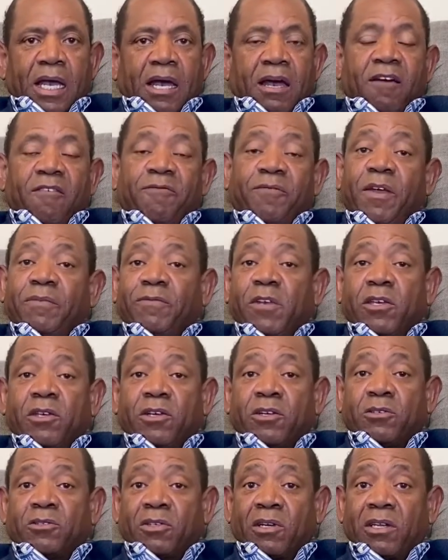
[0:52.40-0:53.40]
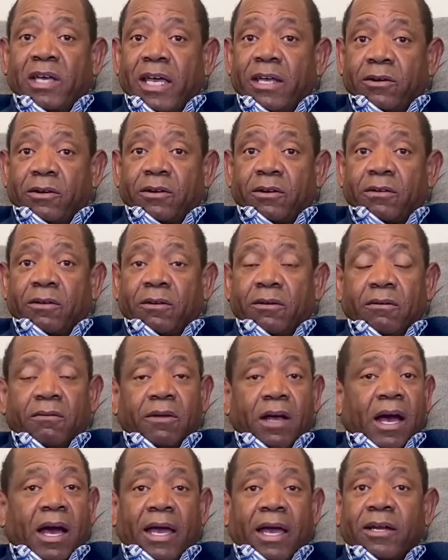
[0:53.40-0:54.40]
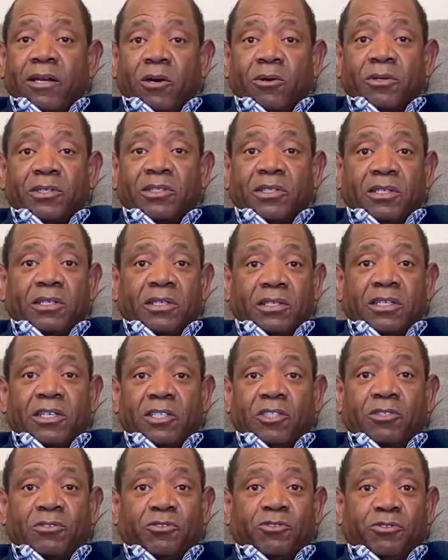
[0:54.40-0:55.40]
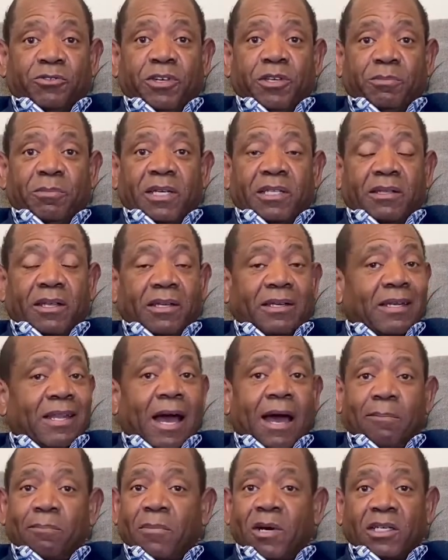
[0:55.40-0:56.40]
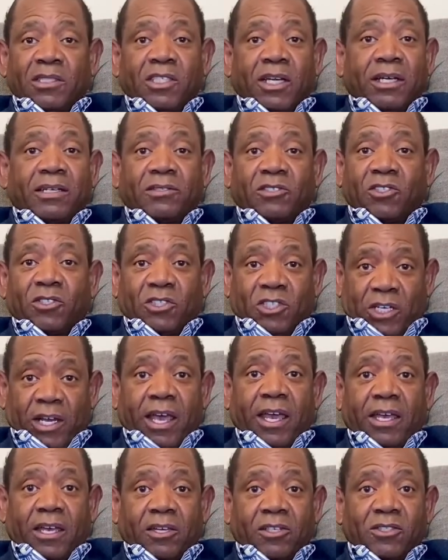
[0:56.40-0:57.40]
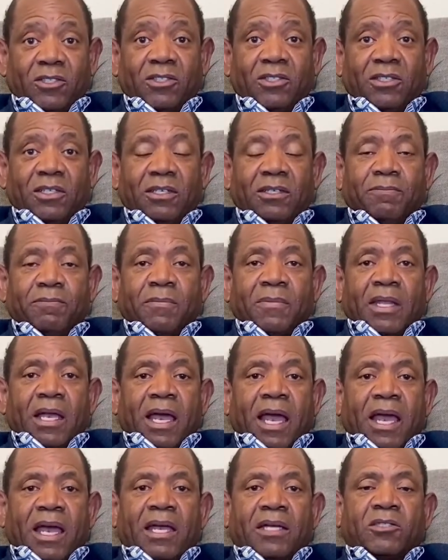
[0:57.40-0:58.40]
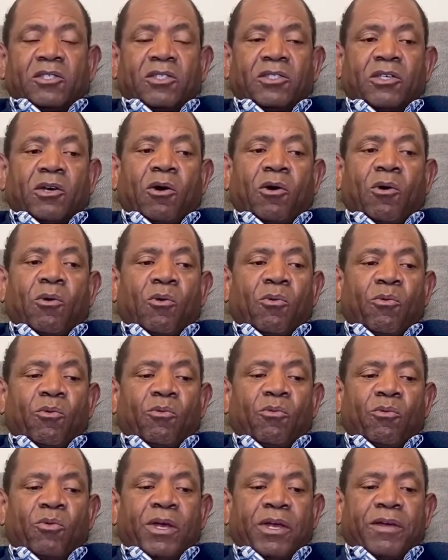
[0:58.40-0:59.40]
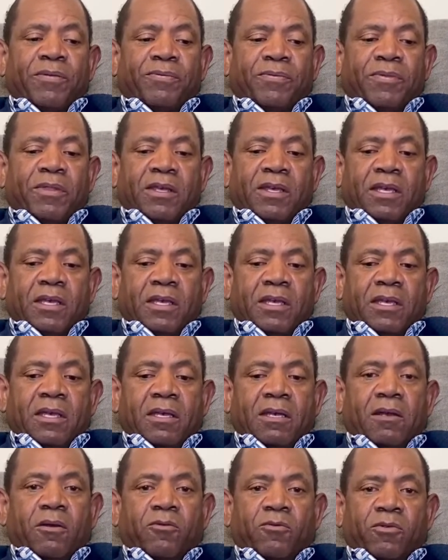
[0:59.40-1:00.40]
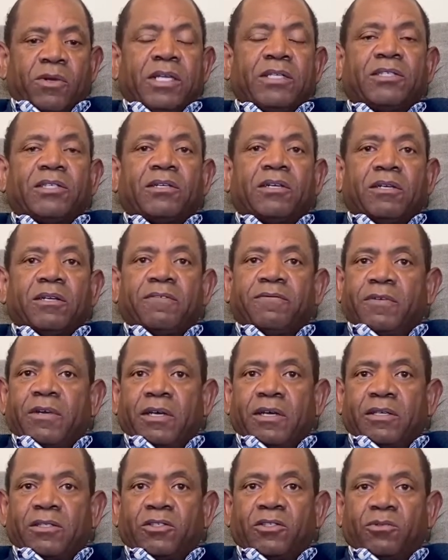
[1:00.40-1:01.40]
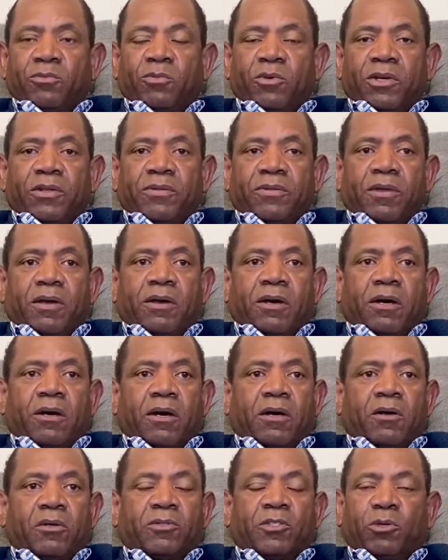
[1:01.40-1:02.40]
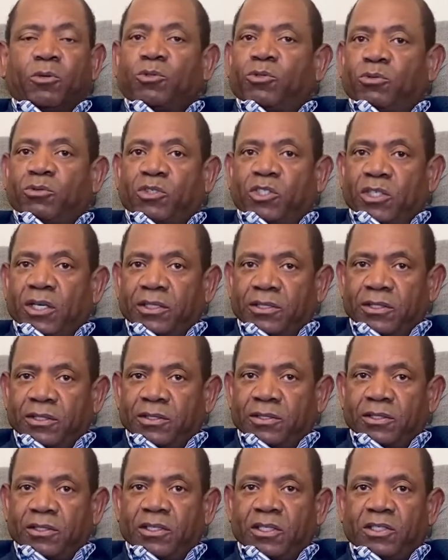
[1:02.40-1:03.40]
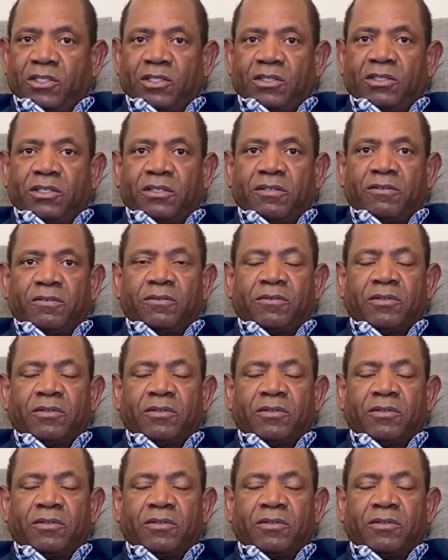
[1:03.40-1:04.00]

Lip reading: 50 years later, I noticed in addiction treatment that not much had changed. And so with the recent events with social justice initiatives,